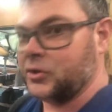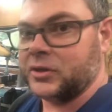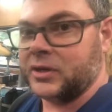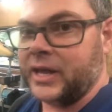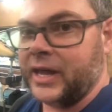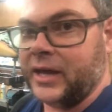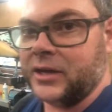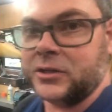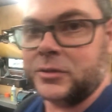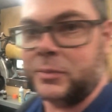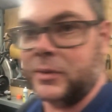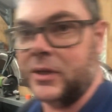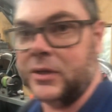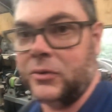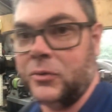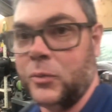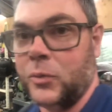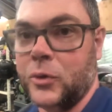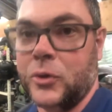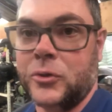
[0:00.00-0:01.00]
out to be the
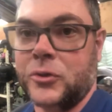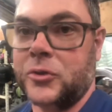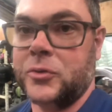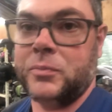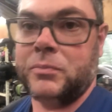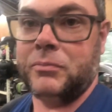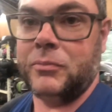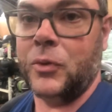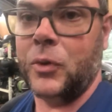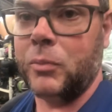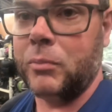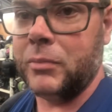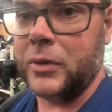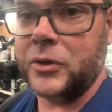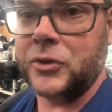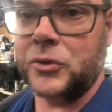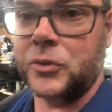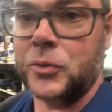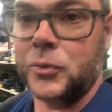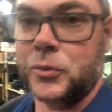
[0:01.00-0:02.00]
world's most
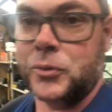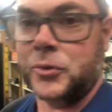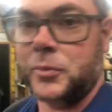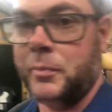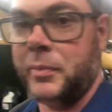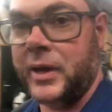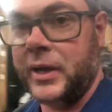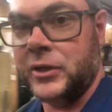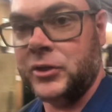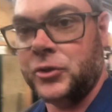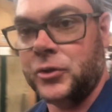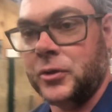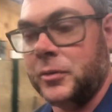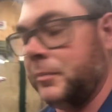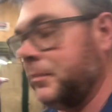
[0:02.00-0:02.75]
awesome paint job.